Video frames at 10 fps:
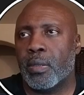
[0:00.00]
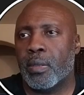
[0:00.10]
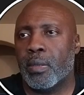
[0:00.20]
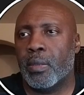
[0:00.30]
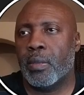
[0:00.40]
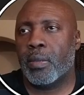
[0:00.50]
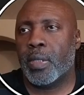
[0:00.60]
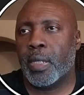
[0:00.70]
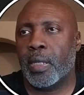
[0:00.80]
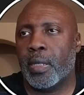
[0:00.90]

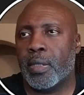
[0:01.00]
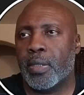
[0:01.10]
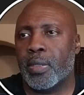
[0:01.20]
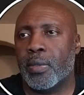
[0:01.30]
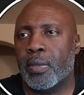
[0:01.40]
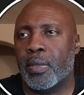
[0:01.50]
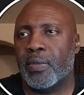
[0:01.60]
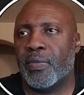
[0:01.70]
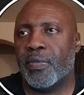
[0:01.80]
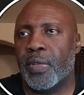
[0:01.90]
Okay, so the
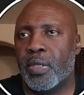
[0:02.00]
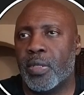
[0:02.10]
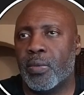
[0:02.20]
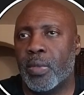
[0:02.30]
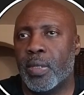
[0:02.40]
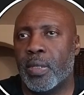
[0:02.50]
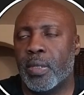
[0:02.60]
first one,